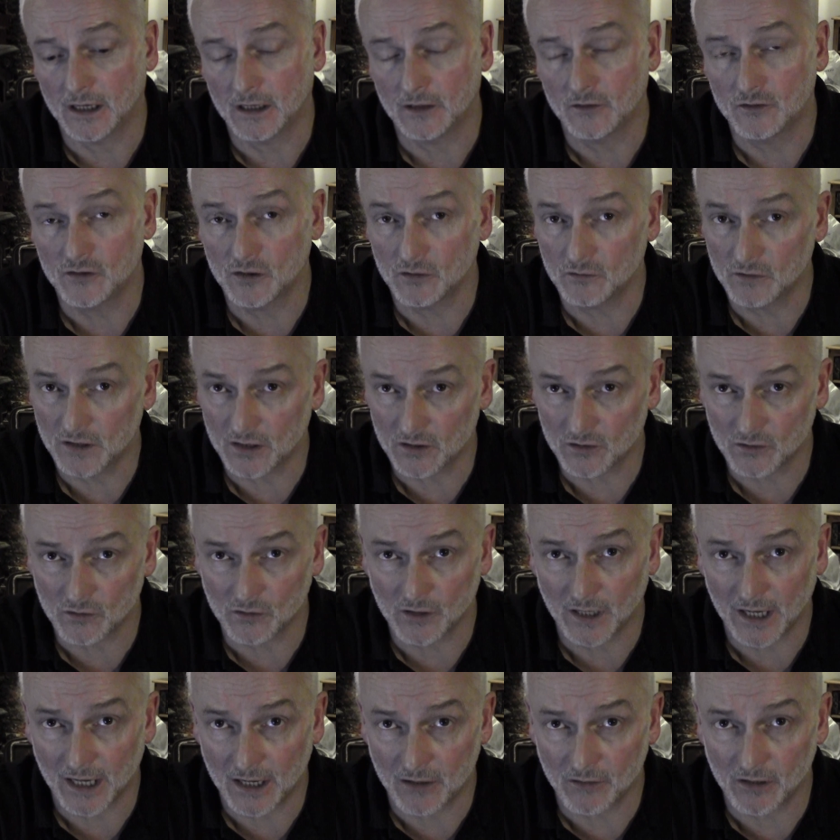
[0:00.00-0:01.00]
judicial
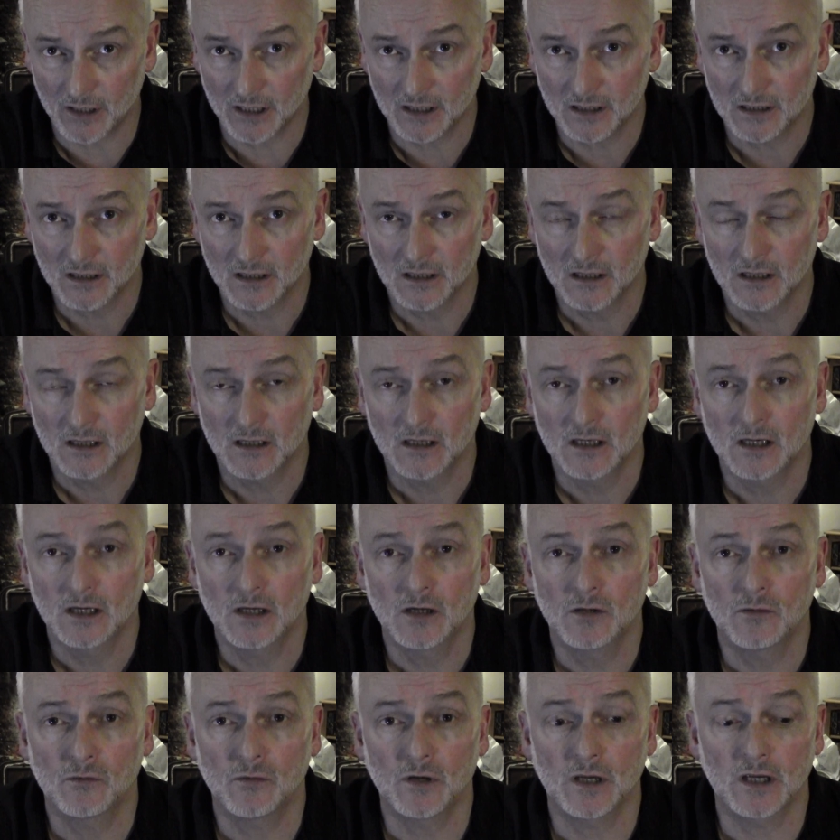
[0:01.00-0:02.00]
hearing
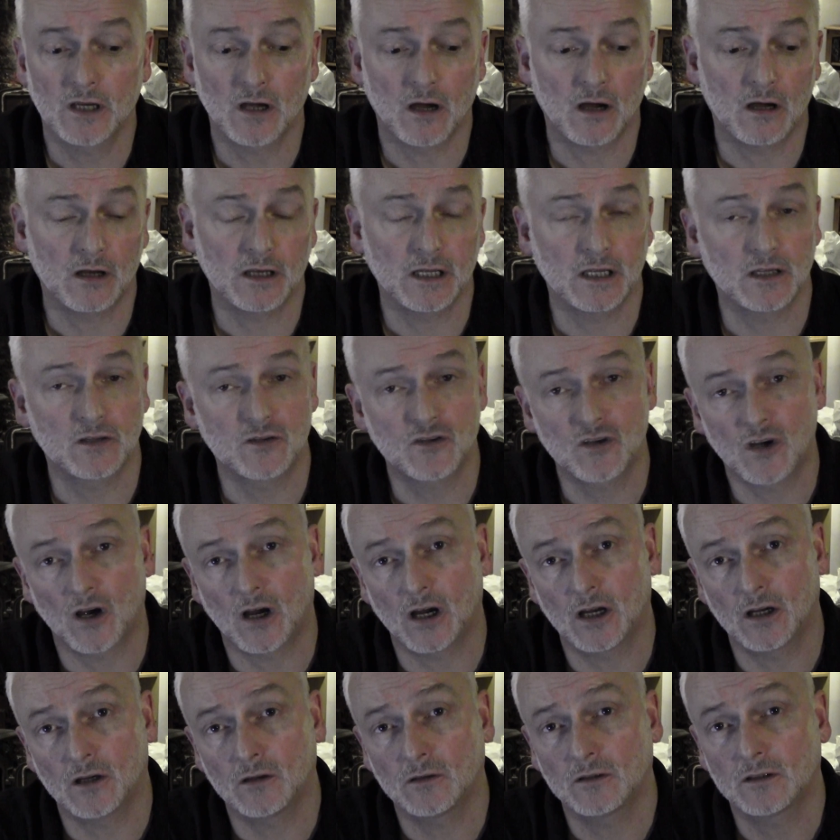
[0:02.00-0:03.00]
regarding a
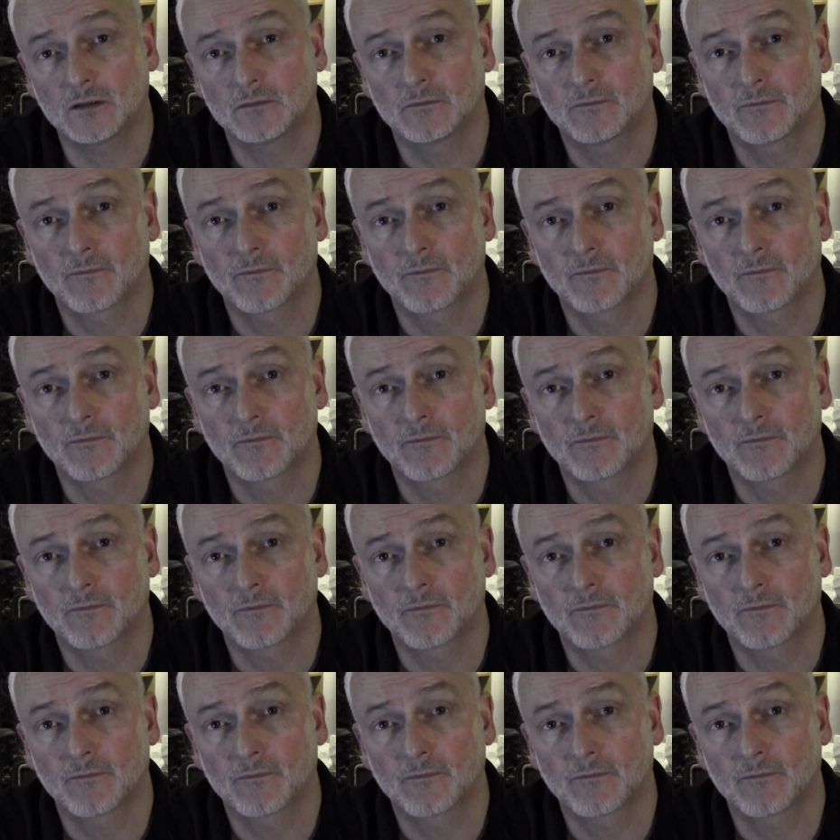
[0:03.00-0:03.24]
child,